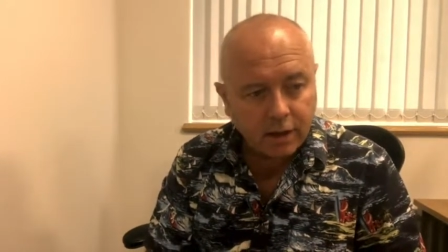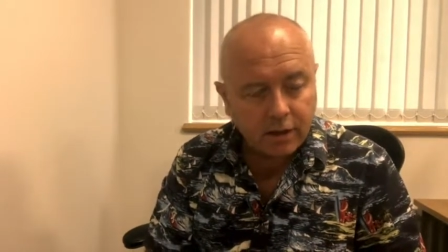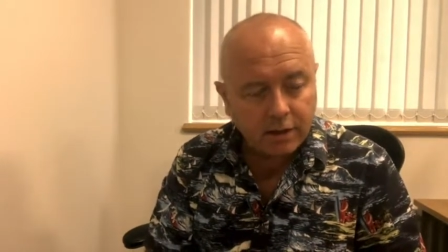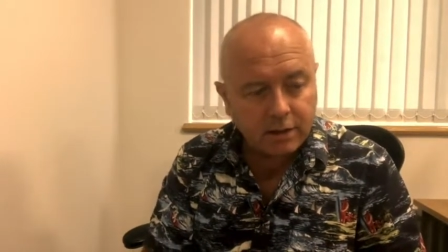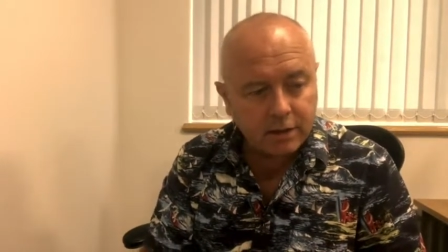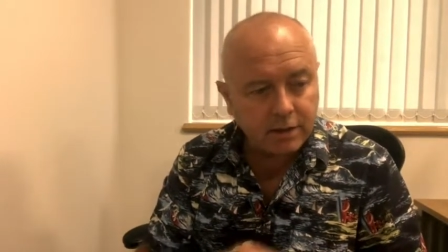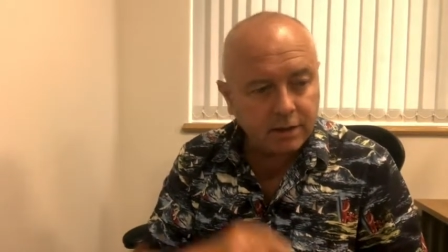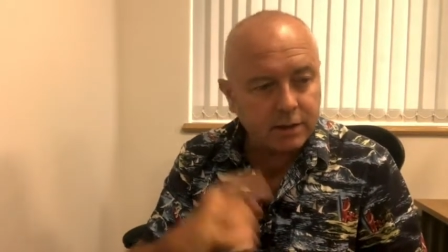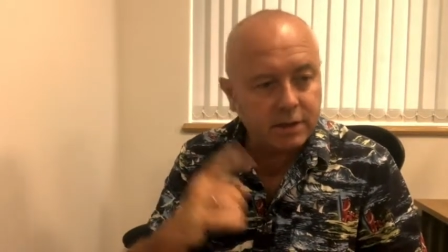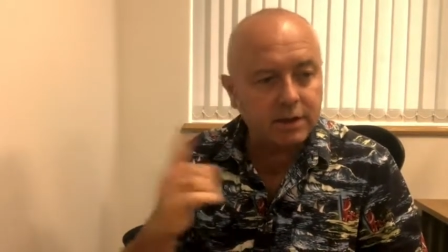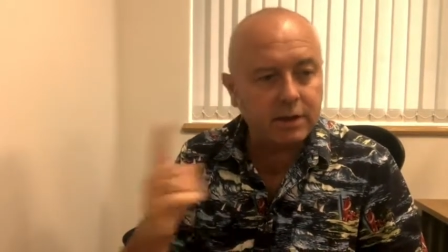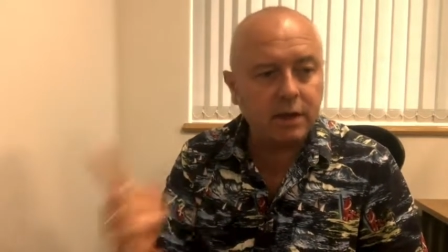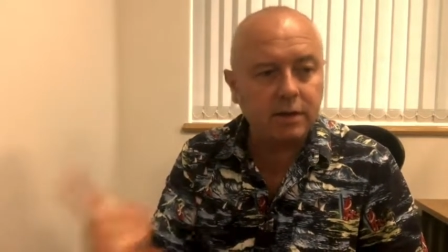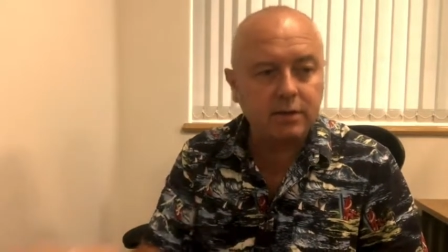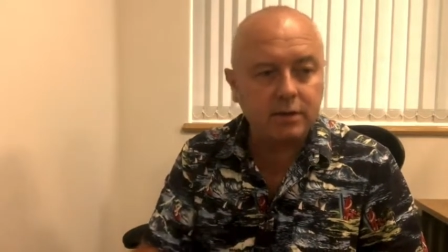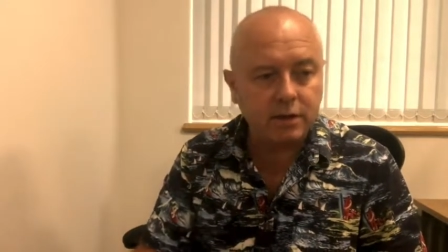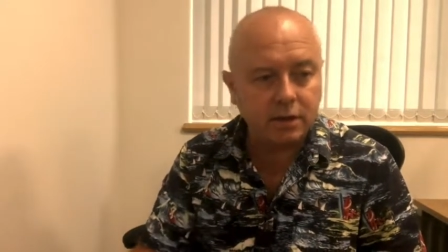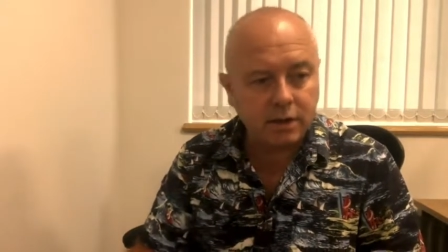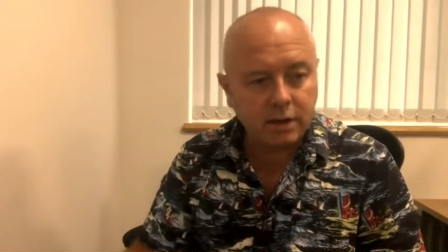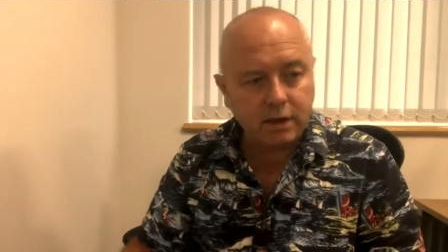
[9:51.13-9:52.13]
this
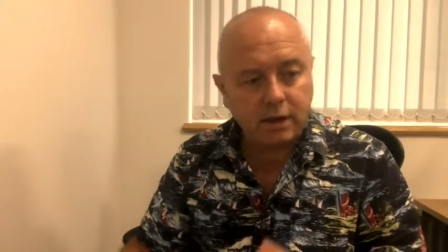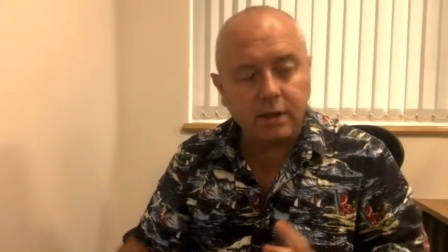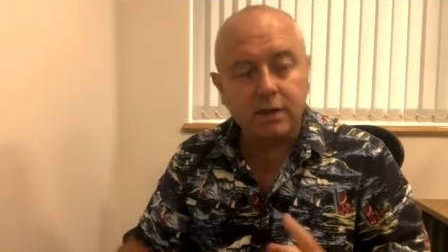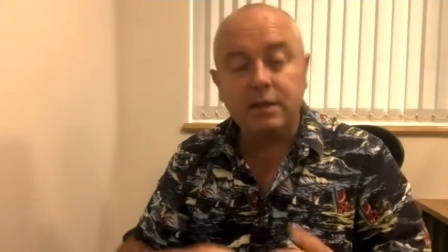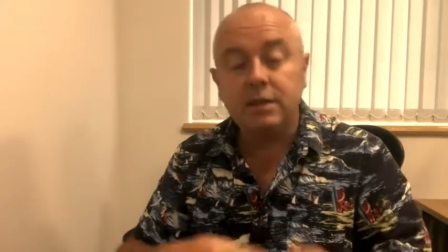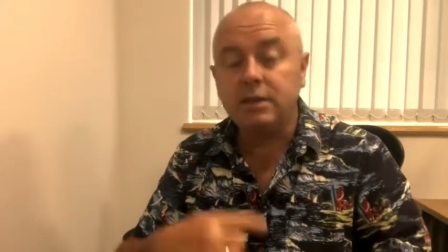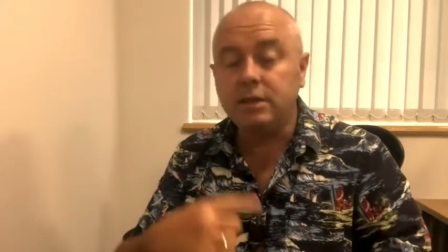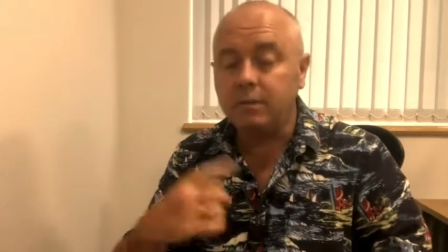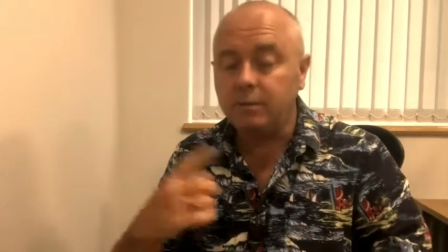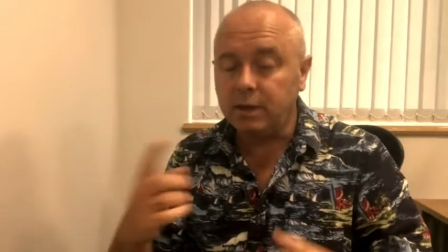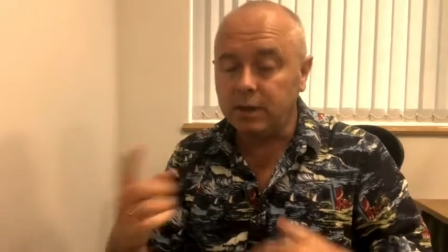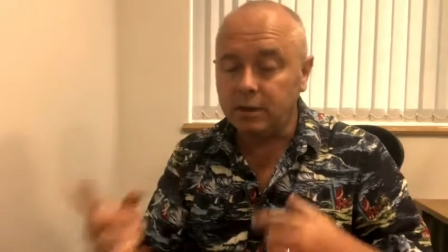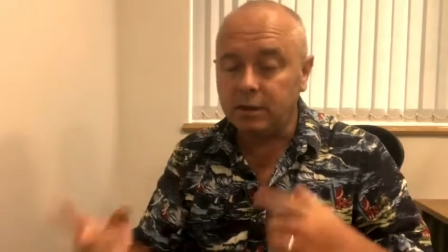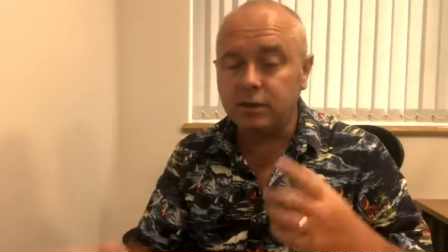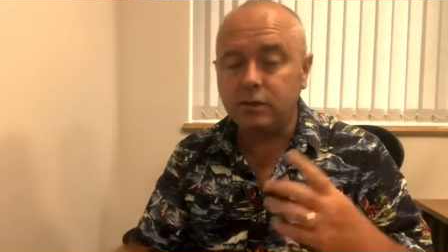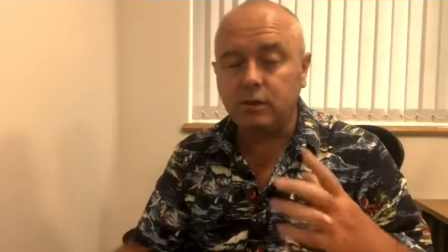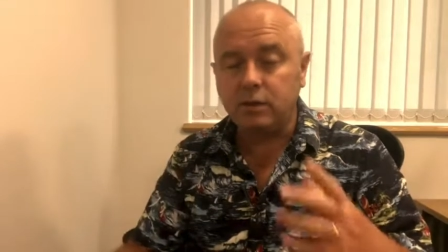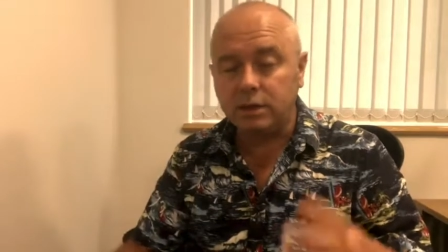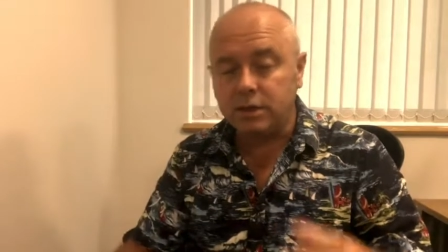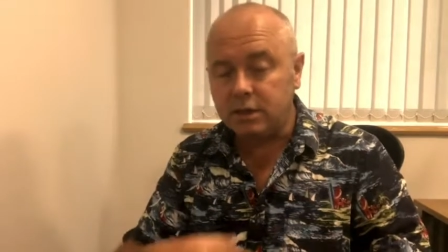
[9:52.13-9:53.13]
sounds like, this is a big
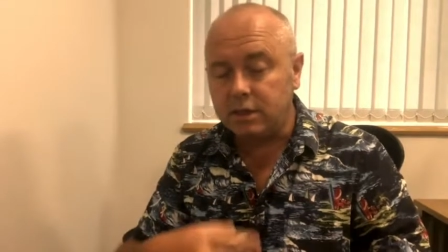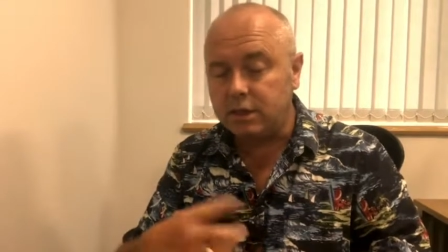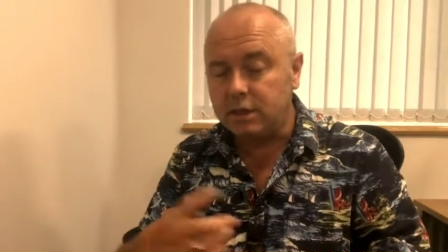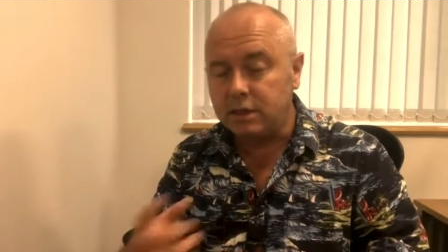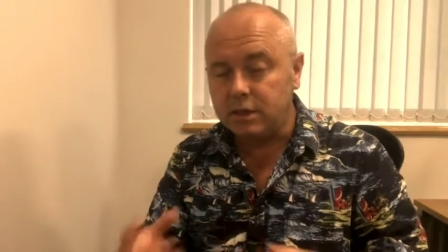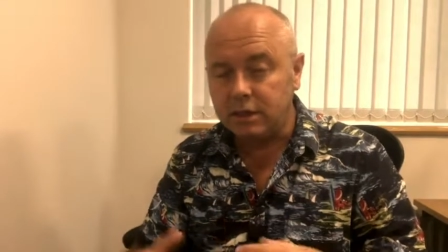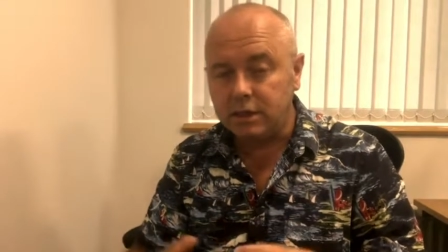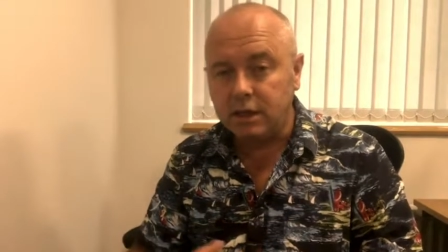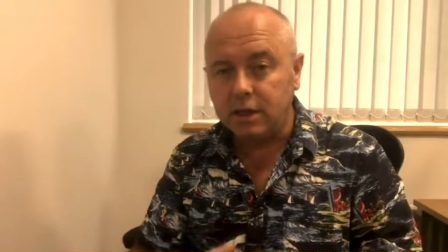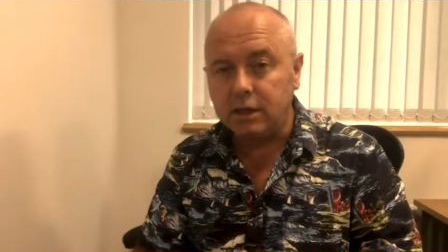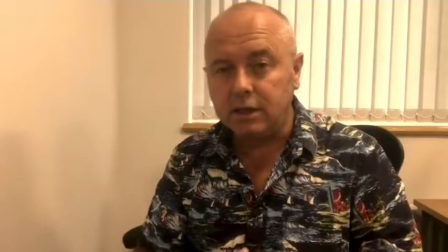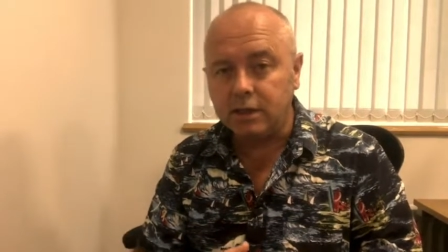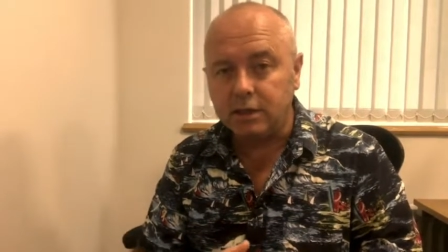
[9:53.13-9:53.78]
twist in the tail,